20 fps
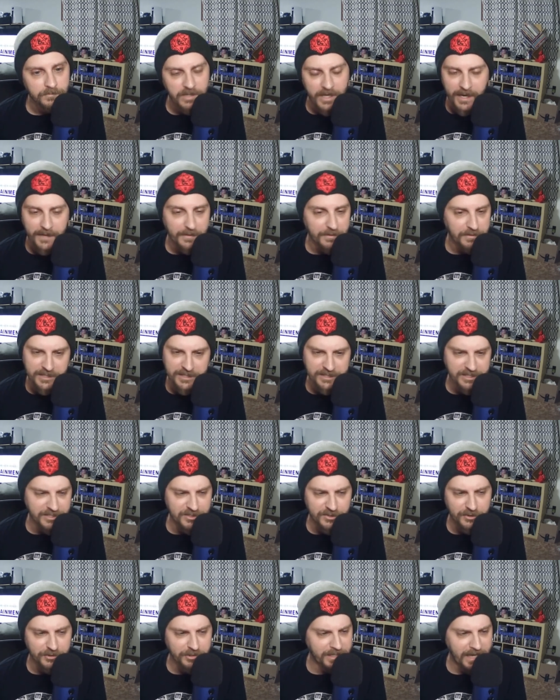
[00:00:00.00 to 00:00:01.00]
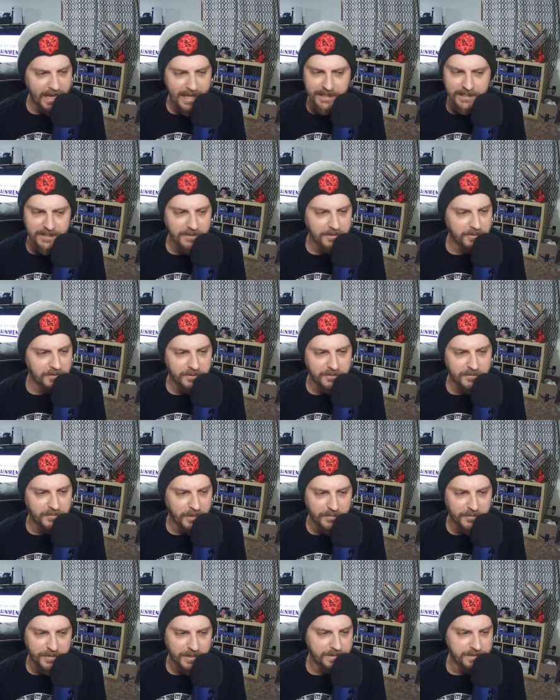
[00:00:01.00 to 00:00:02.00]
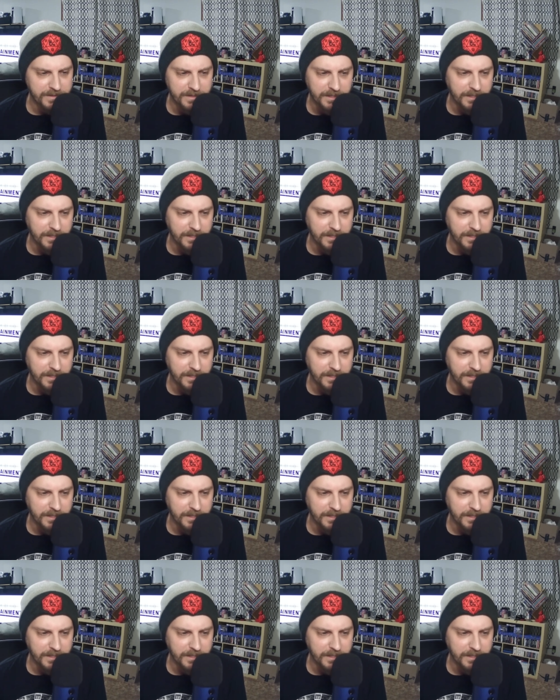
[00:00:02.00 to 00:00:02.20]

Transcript: Yeah, it doesn't look like any other Final Fantasy